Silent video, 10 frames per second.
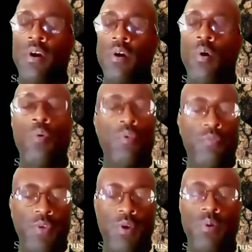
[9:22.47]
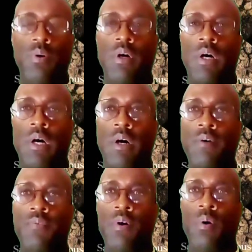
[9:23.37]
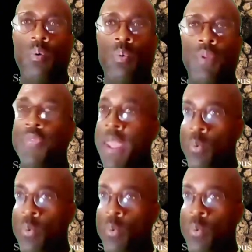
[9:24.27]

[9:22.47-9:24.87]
overview of what they